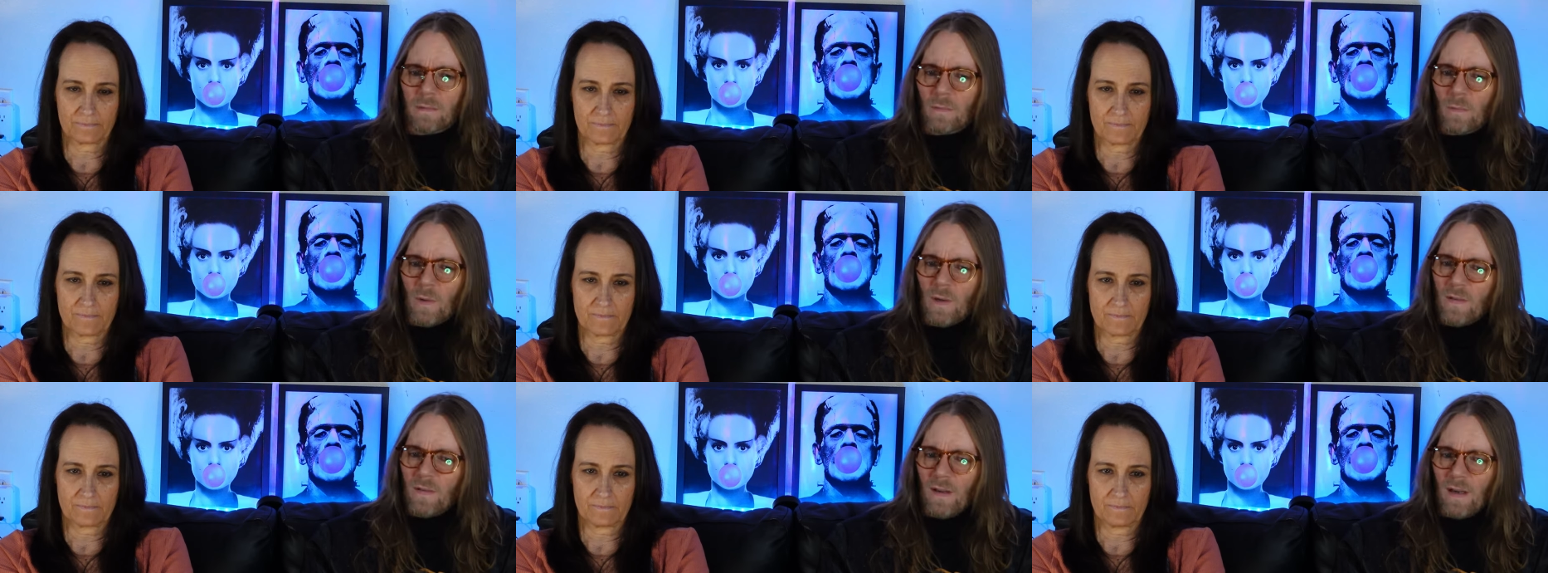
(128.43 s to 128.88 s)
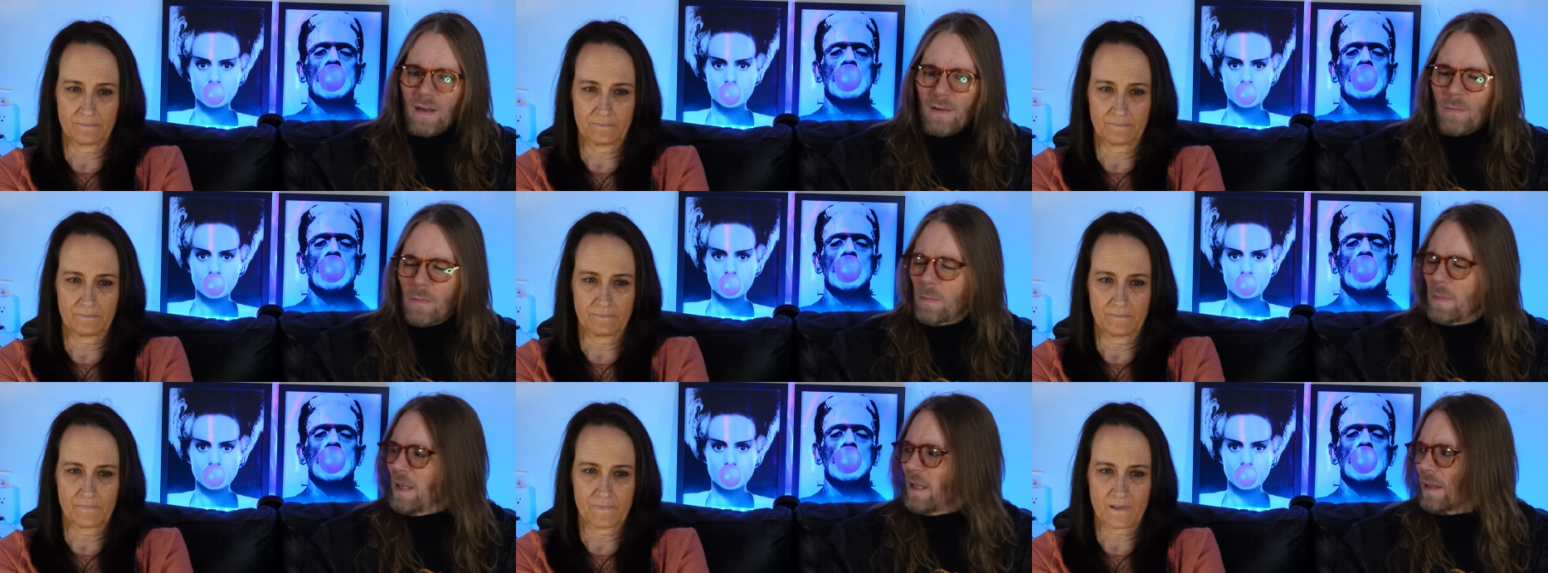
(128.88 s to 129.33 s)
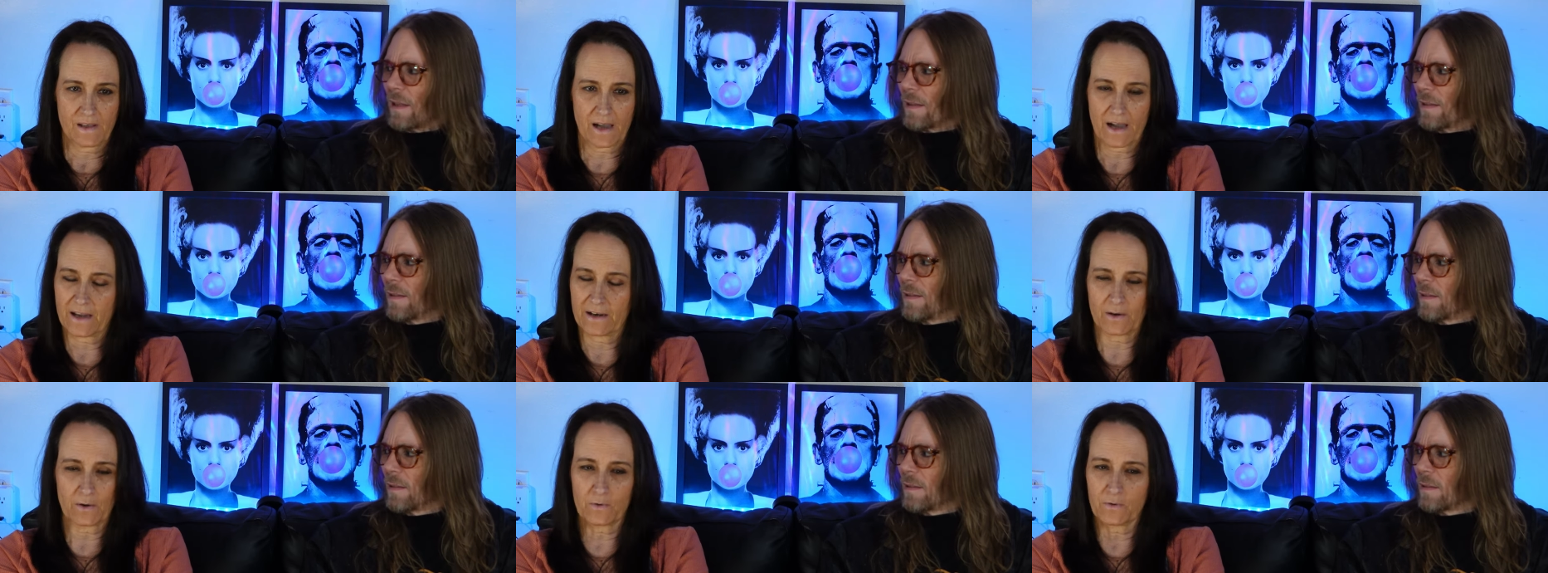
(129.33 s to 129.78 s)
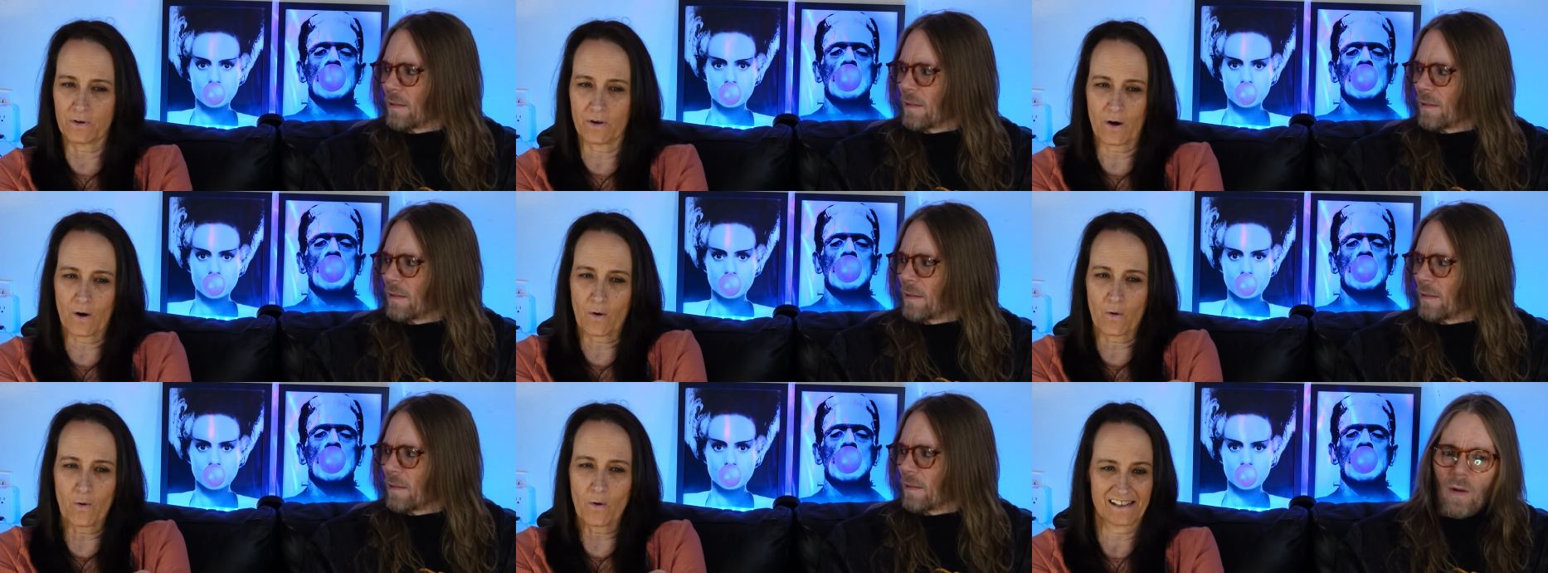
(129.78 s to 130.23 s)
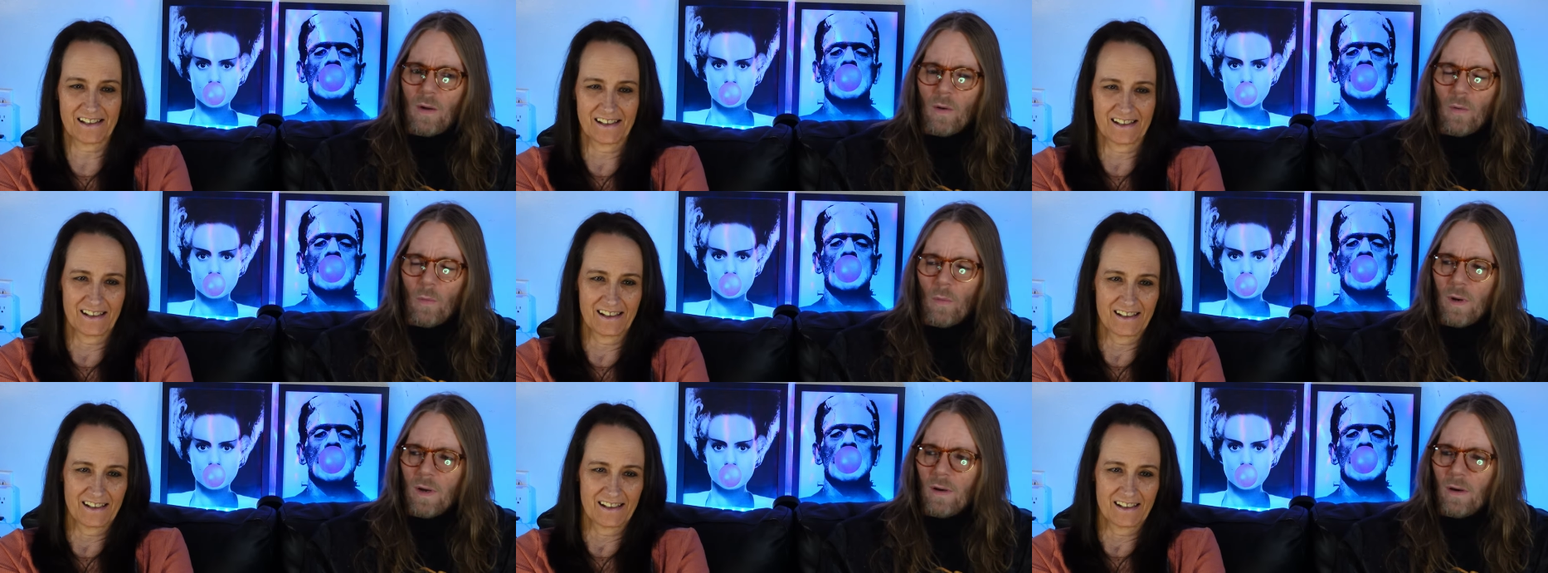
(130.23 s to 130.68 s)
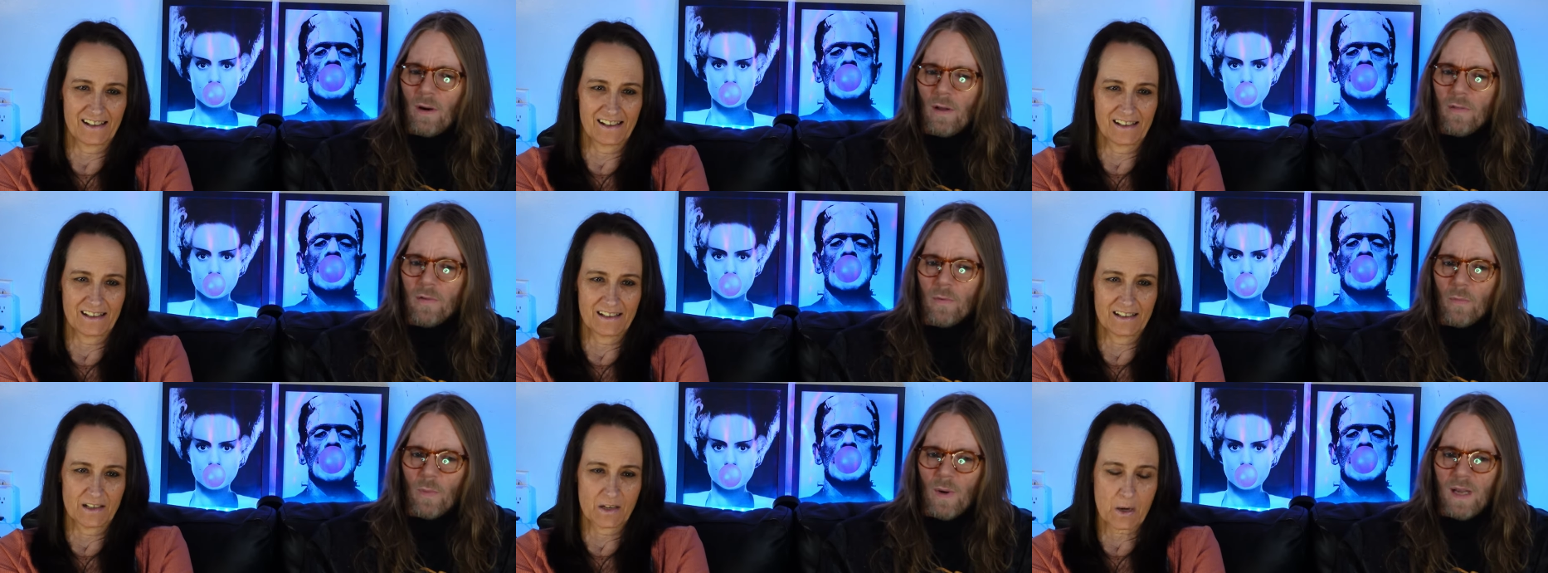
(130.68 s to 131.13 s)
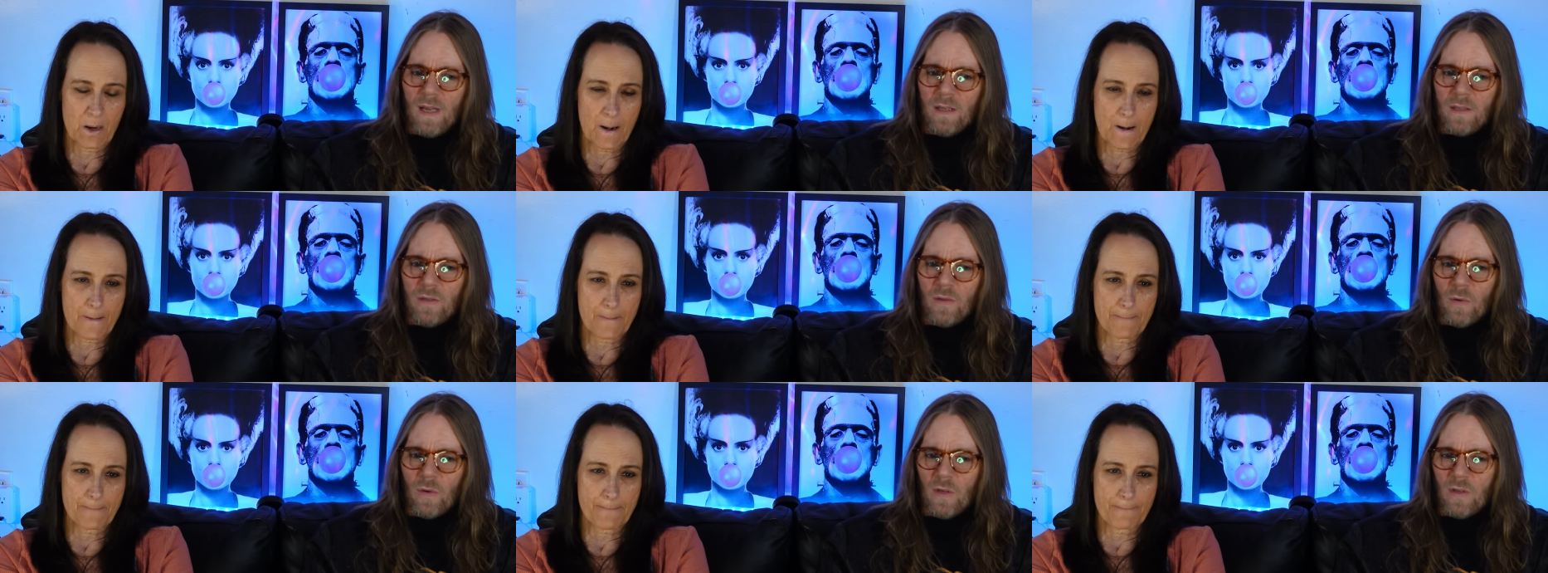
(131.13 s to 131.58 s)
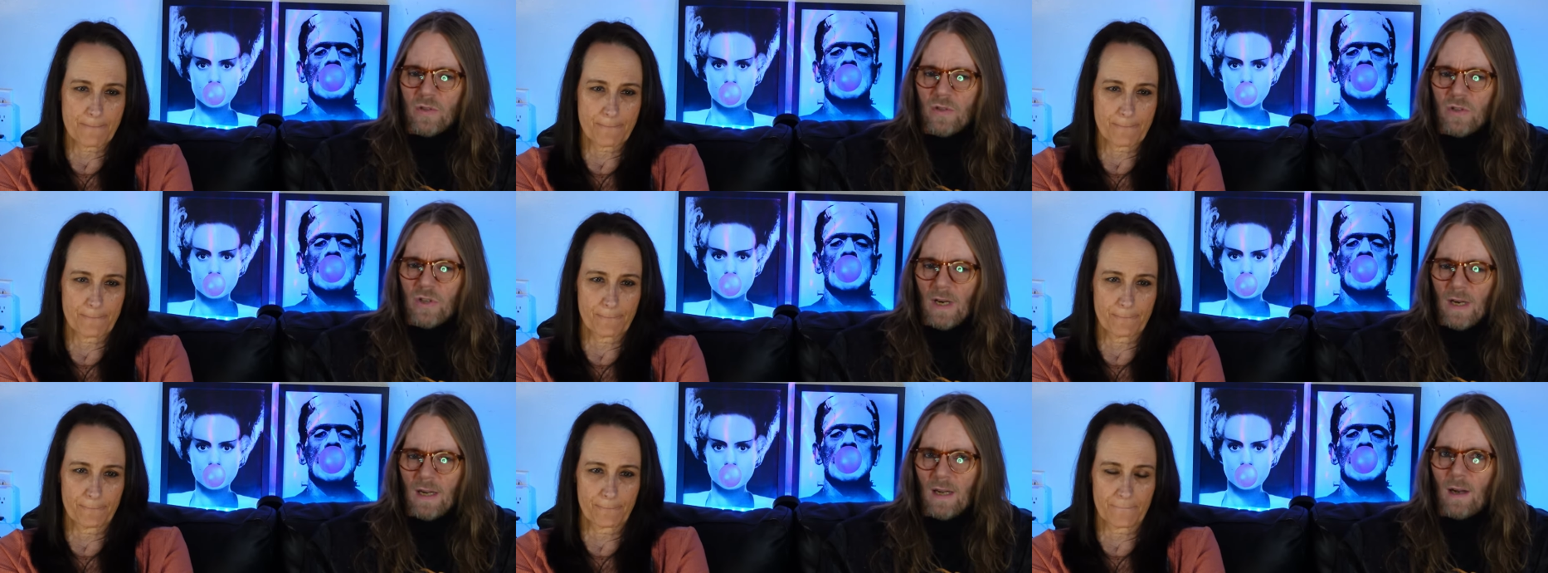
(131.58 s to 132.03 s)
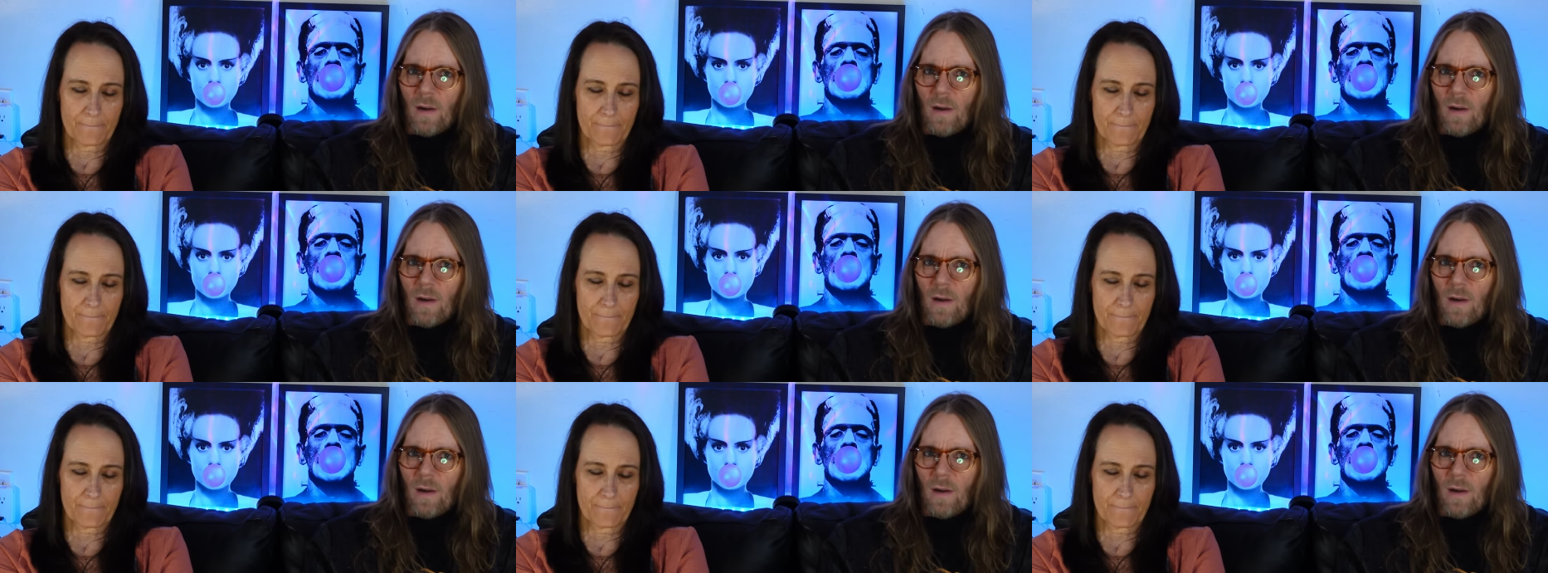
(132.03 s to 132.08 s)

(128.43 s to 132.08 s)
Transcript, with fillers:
Speaker 1: What does that even mean? I don't know. What are other ways you could check